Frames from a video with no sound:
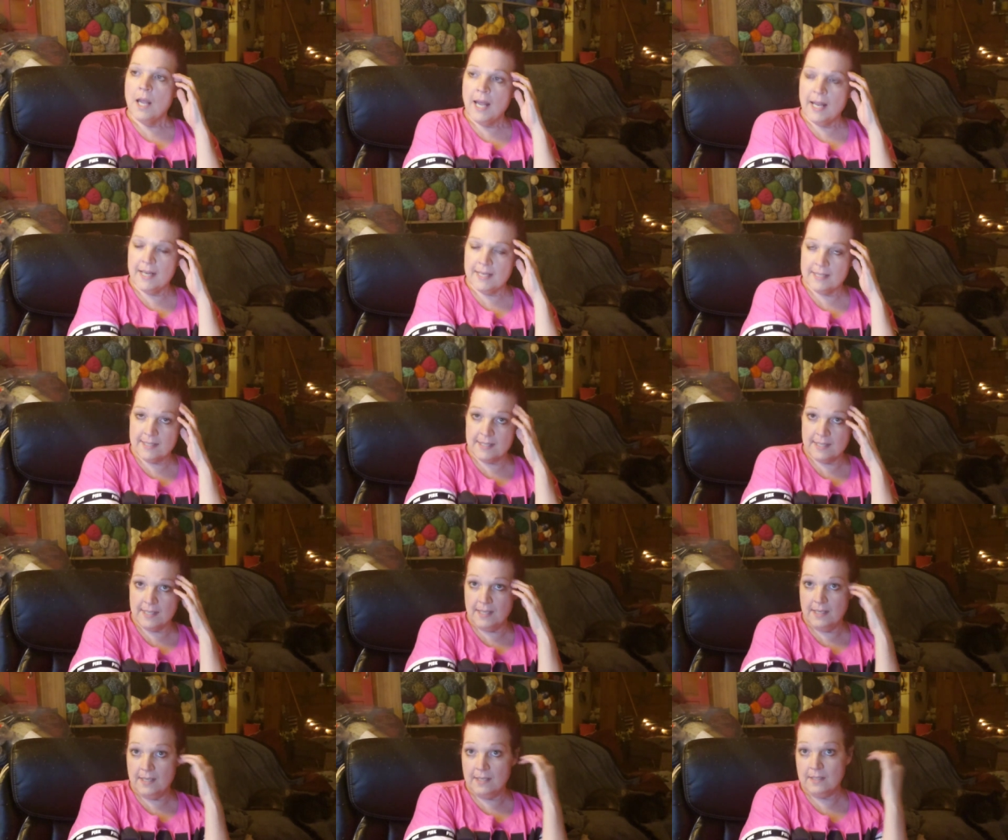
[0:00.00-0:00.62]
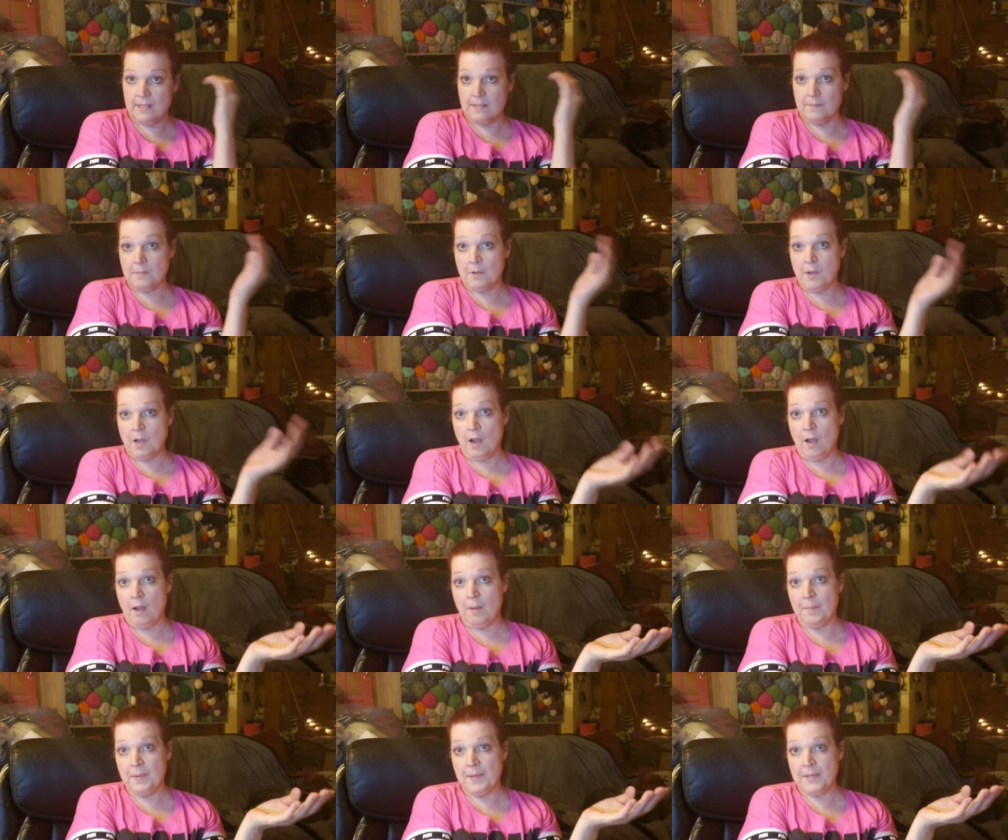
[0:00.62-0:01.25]
and seeing some
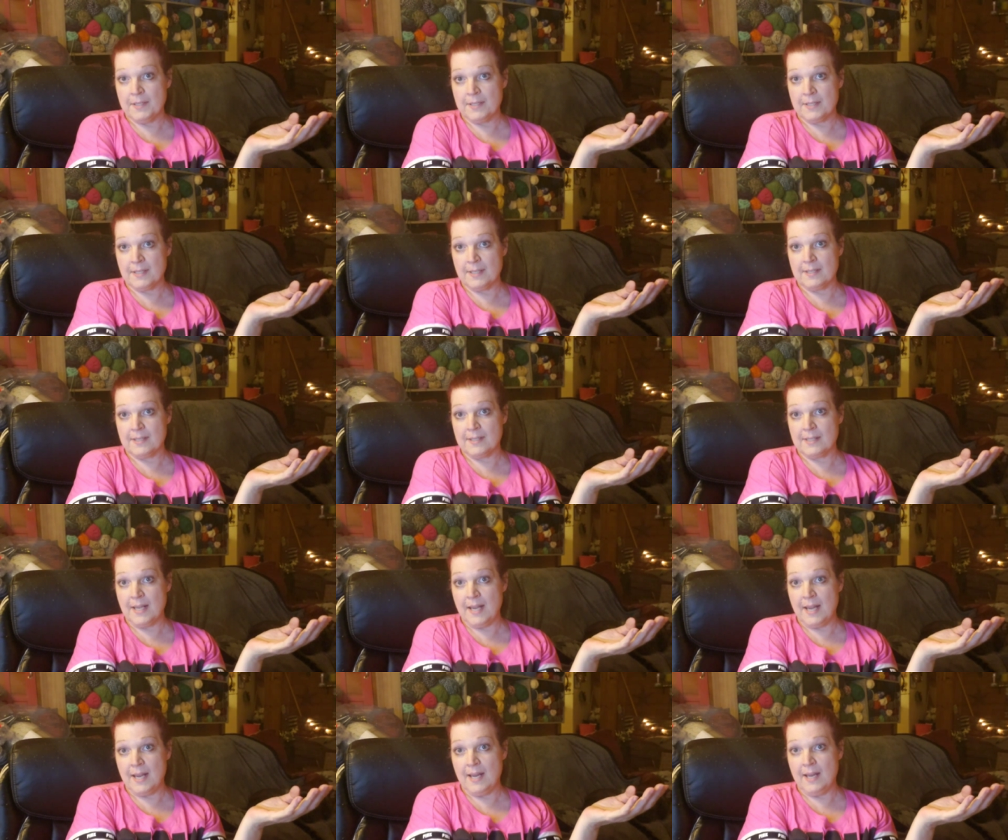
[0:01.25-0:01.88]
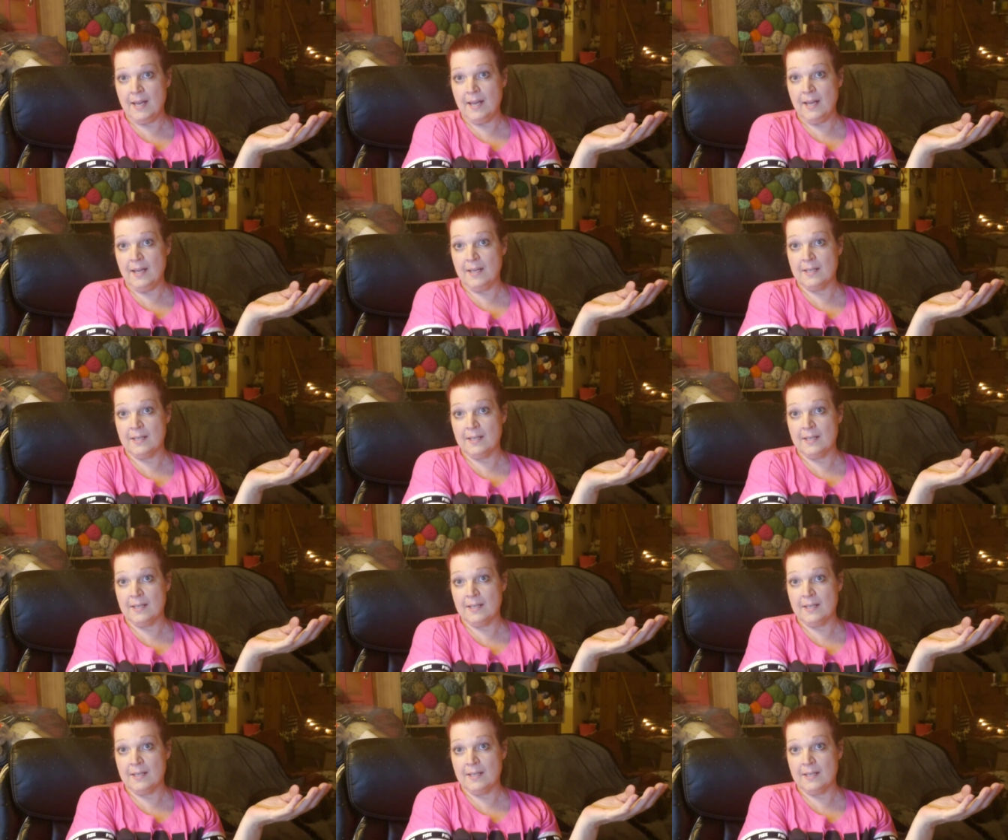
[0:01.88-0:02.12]
comments that say